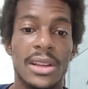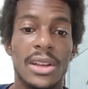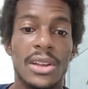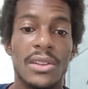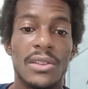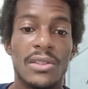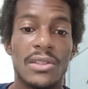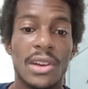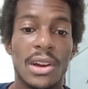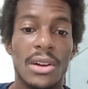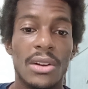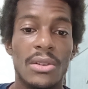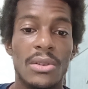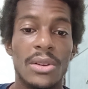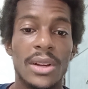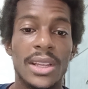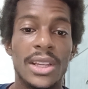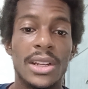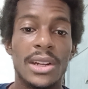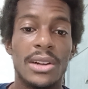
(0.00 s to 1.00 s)

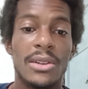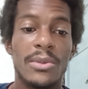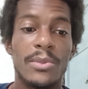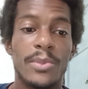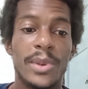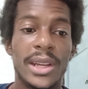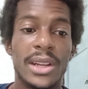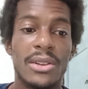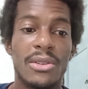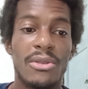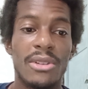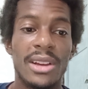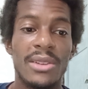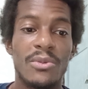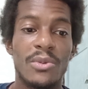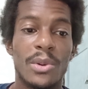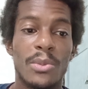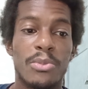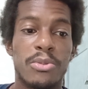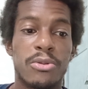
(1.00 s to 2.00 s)
So, Bitcoin
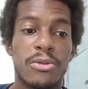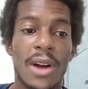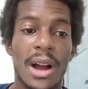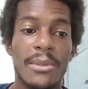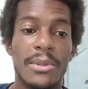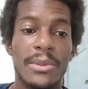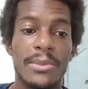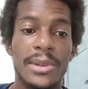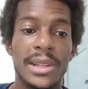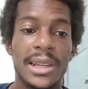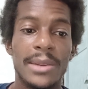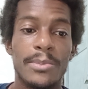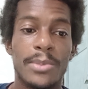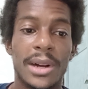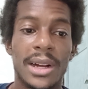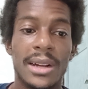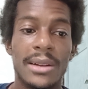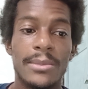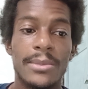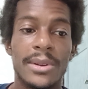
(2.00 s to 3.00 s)
will probably
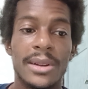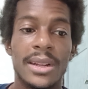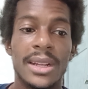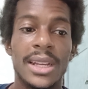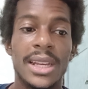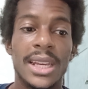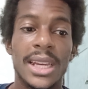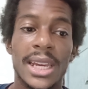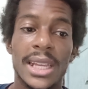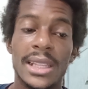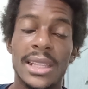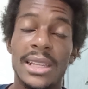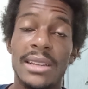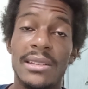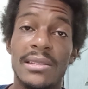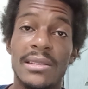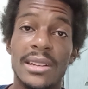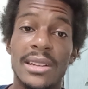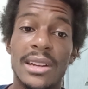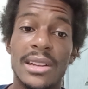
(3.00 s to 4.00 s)
pump at
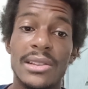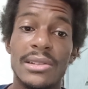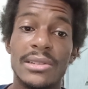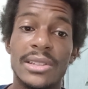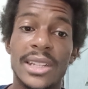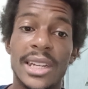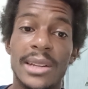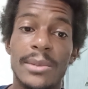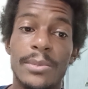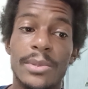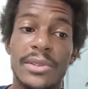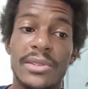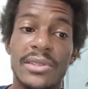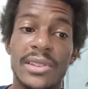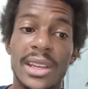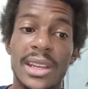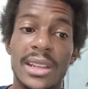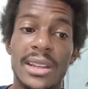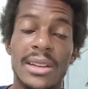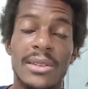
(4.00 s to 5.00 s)
least another
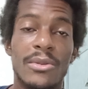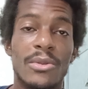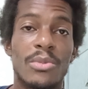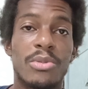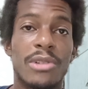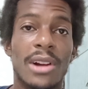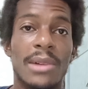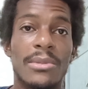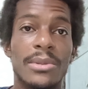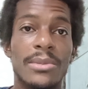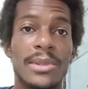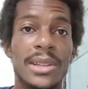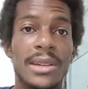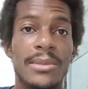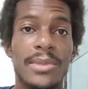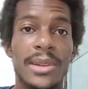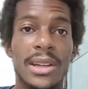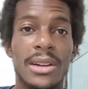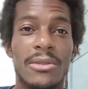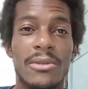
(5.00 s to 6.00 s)
10% and will probably
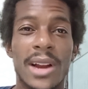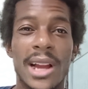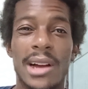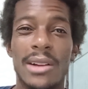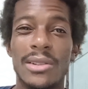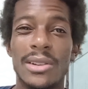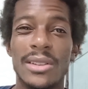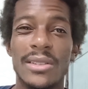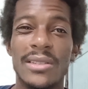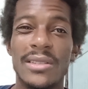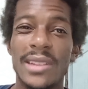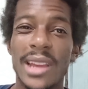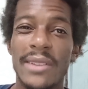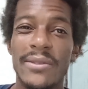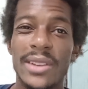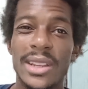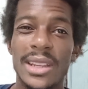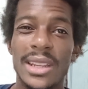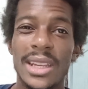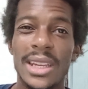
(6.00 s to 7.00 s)
be around
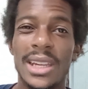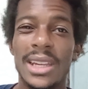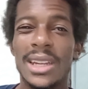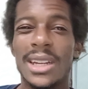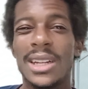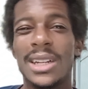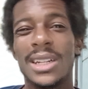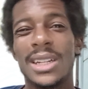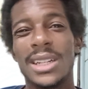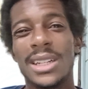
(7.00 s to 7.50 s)
70,